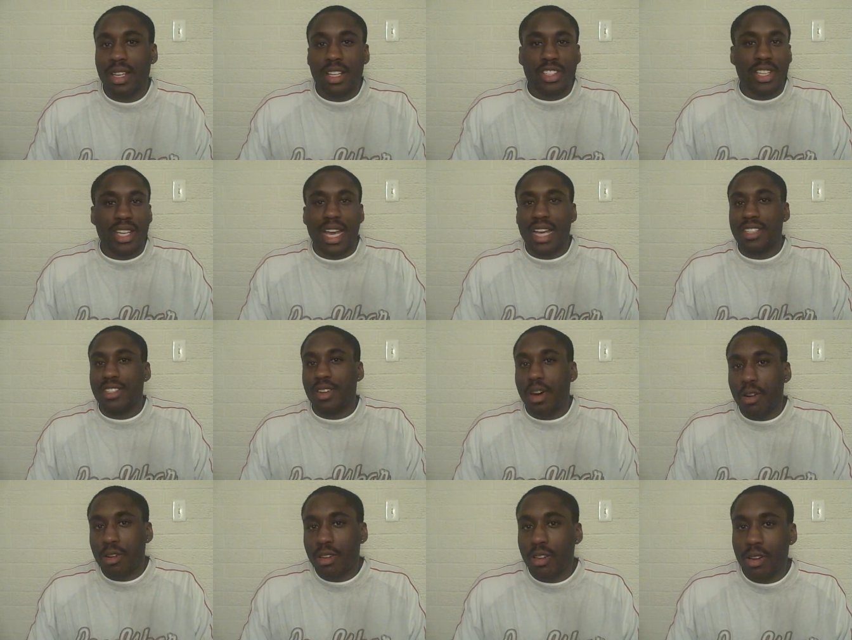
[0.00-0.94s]
she has
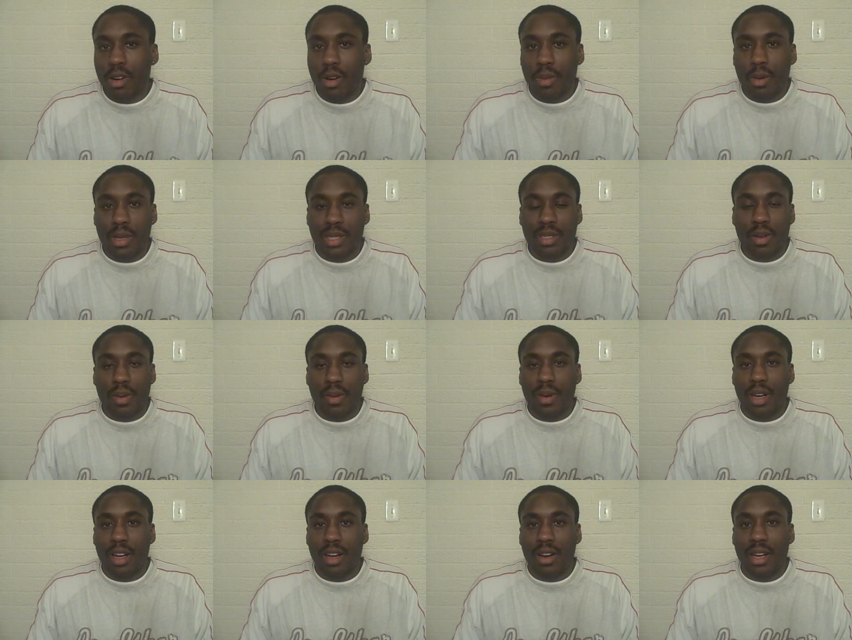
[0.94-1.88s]
no clue of what's
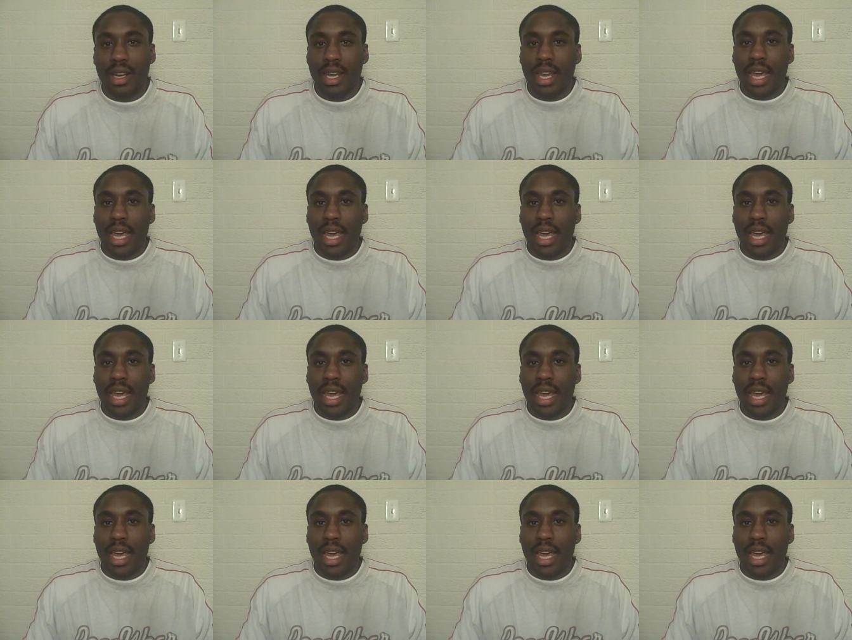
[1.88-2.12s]
going on,